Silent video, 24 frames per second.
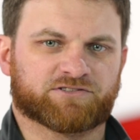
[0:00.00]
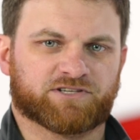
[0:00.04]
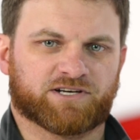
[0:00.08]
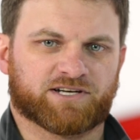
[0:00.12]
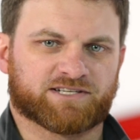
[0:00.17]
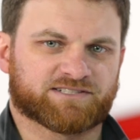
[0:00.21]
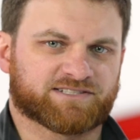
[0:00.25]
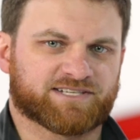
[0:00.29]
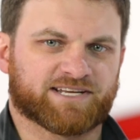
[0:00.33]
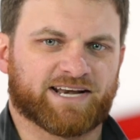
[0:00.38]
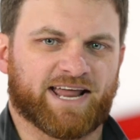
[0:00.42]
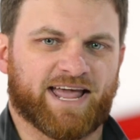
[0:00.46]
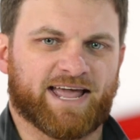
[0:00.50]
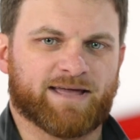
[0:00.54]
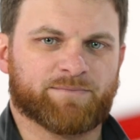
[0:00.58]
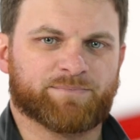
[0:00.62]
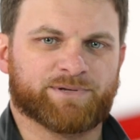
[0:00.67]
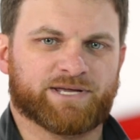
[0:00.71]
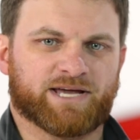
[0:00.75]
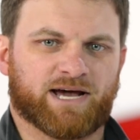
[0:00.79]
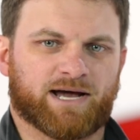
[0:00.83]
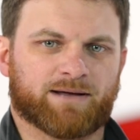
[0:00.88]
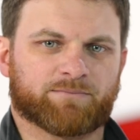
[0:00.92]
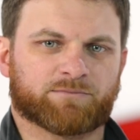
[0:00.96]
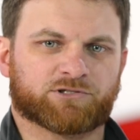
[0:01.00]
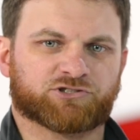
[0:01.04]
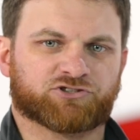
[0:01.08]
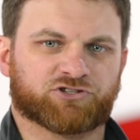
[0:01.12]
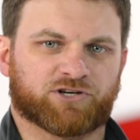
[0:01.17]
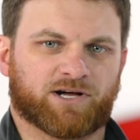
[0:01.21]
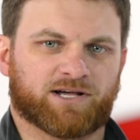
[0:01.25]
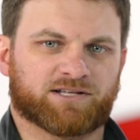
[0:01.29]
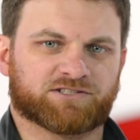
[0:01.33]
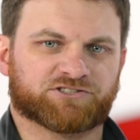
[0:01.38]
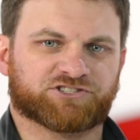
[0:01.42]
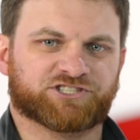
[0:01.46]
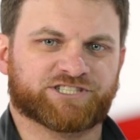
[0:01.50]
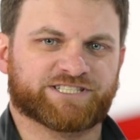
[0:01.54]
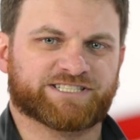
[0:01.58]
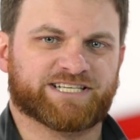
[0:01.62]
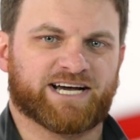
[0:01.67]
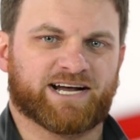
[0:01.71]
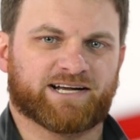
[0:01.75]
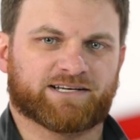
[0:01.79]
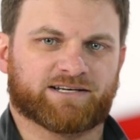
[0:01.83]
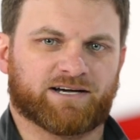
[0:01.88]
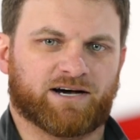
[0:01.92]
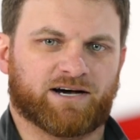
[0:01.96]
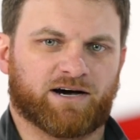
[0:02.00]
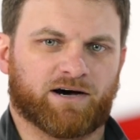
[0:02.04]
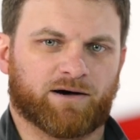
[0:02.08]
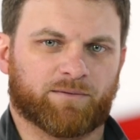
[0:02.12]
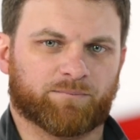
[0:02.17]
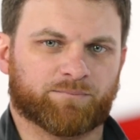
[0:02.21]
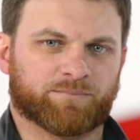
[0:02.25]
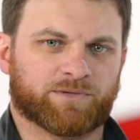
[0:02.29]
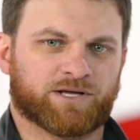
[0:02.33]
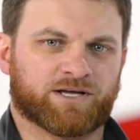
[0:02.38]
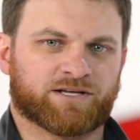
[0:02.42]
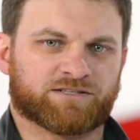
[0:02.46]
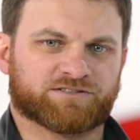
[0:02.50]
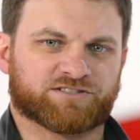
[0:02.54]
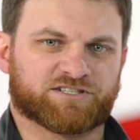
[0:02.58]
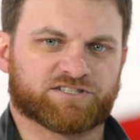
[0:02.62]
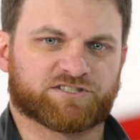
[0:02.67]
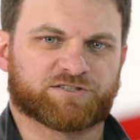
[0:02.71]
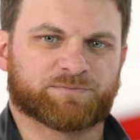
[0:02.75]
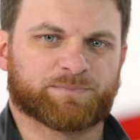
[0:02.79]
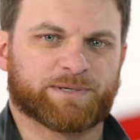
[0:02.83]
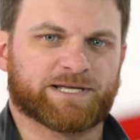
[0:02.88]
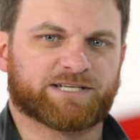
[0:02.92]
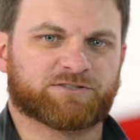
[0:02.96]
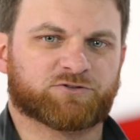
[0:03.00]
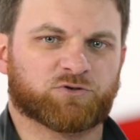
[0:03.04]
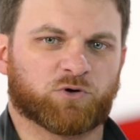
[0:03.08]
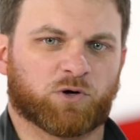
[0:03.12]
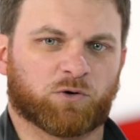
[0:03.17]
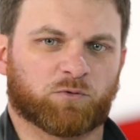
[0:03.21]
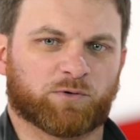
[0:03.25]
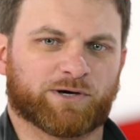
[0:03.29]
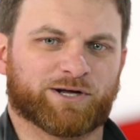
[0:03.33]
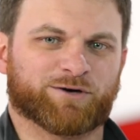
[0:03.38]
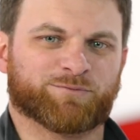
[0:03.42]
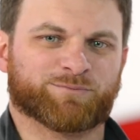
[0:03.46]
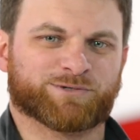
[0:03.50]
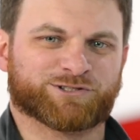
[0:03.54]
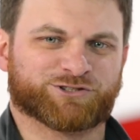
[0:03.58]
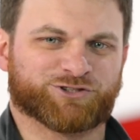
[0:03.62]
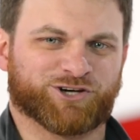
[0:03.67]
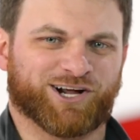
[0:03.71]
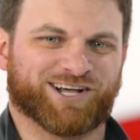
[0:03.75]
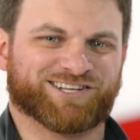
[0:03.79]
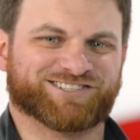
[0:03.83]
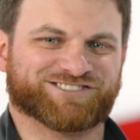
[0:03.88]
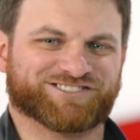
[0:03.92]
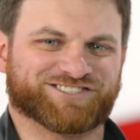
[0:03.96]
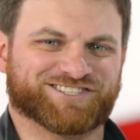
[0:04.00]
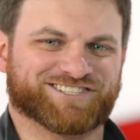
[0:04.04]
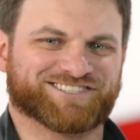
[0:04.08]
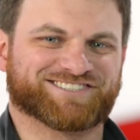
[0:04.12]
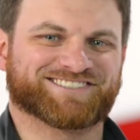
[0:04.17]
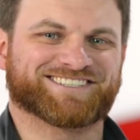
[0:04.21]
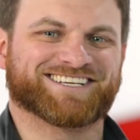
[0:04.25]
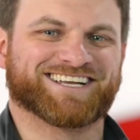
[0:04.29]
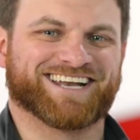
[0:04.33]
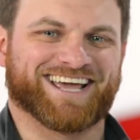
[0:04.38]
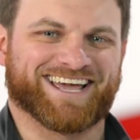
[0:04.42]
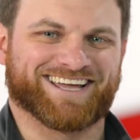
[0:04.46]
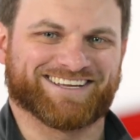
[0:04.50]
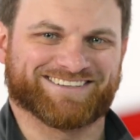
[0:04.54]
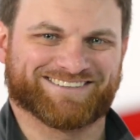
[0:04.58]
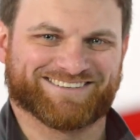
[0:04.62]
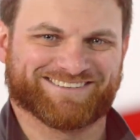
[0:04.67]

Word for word: to us at a p i metrology dot com to speak to a real metrologist today.